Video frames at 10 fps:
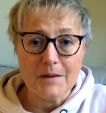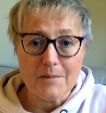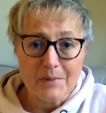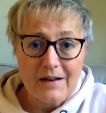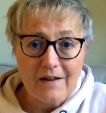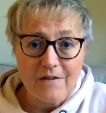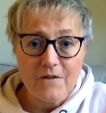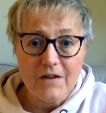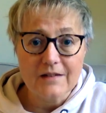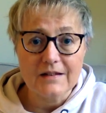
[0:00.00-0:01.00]
completely
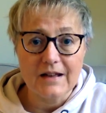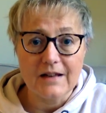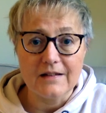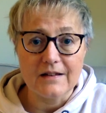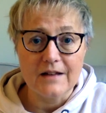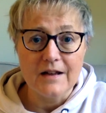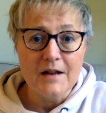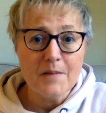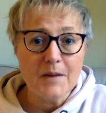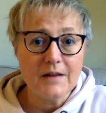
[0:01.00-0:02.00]
fascinated
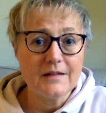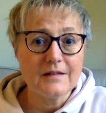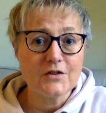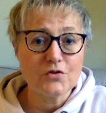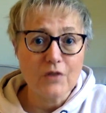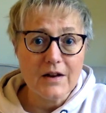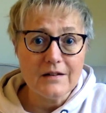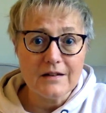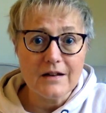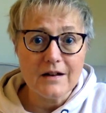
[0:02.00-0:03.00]
by this
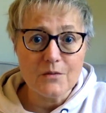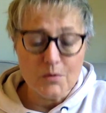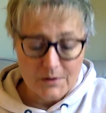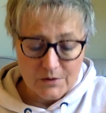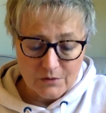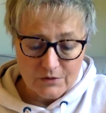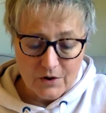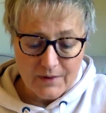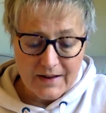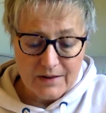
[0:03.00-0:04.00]
crazy young woman who's
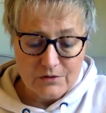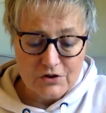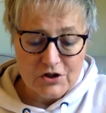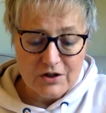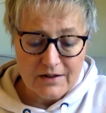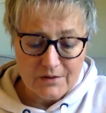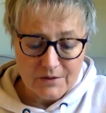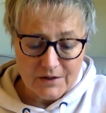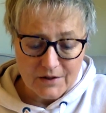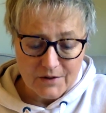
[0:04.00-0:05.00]
going out to China
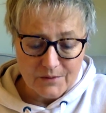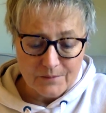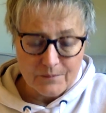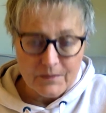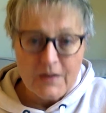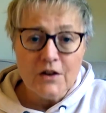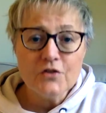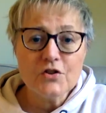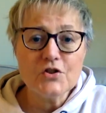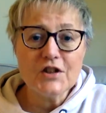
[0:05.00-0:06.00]
alone.
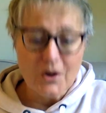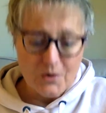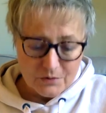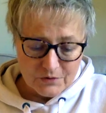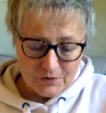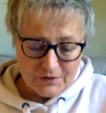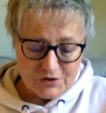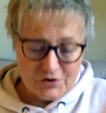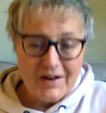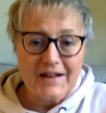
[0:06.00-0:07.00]
So she goes on the
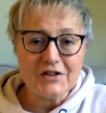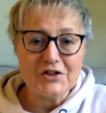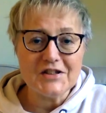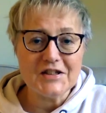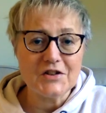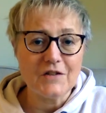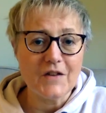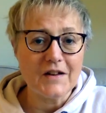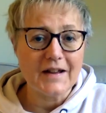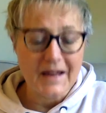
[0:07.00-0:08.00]
train and she said she
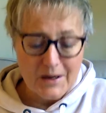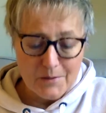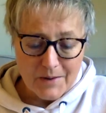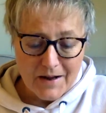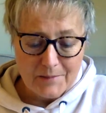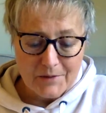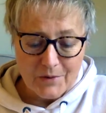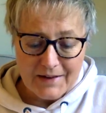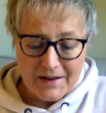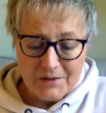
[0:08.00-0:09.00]
felt like Abraham
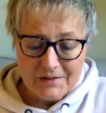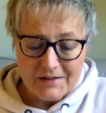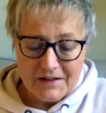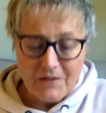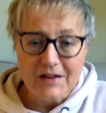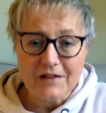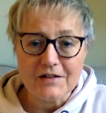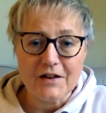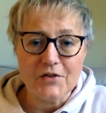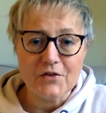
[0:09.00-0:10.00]
going out and leaving his
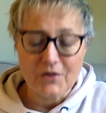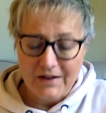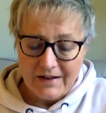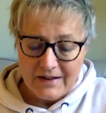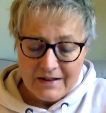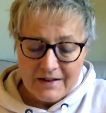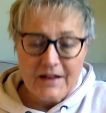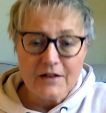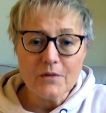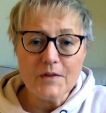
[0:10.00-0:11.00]
country,
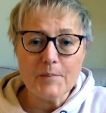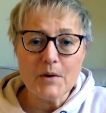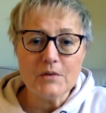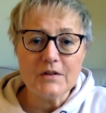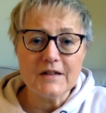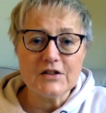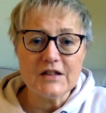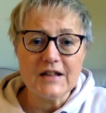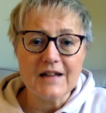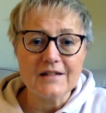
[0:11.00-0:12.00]
then on the boat, and then
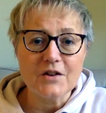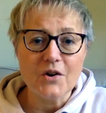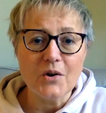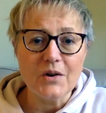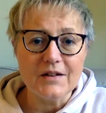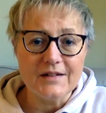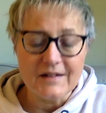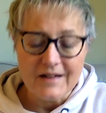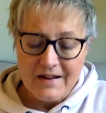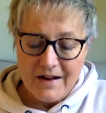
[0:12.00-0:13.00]
she gets to Holland
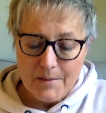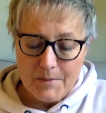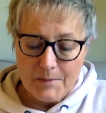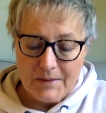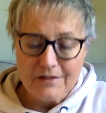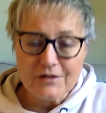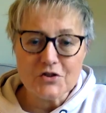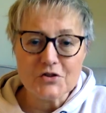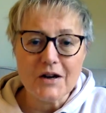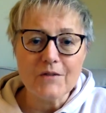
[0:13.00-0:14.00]
um, and begins
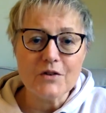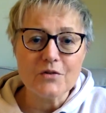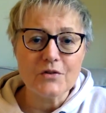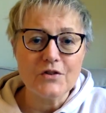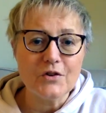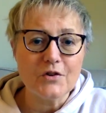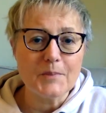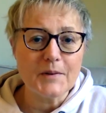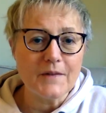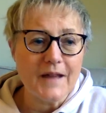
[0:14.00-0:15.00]
to travel across Europe.
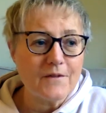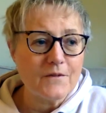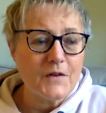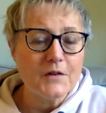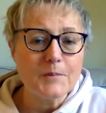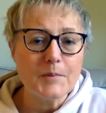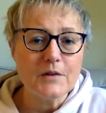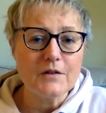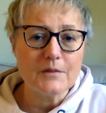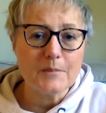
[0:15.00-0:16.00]
And on that first
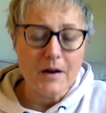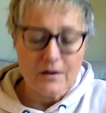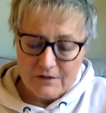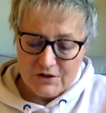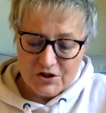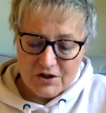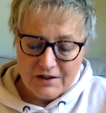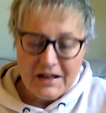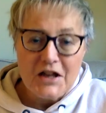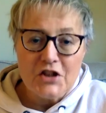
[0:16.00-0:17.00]
part of, the
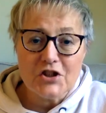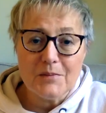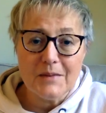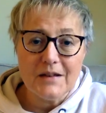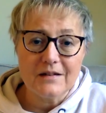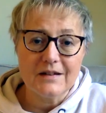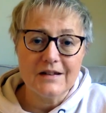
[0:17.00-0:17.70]
journey, she meets a